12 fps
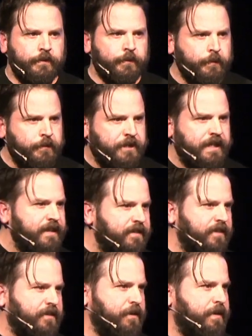through
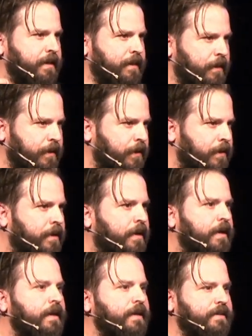Jesus, you can
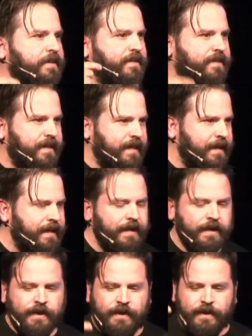learn to
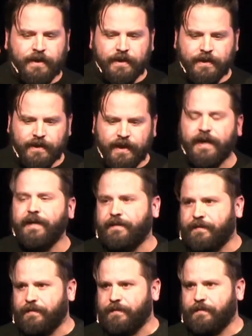see
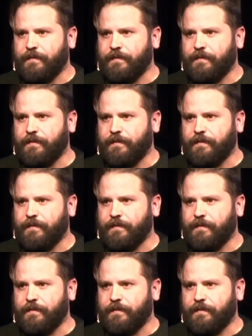light.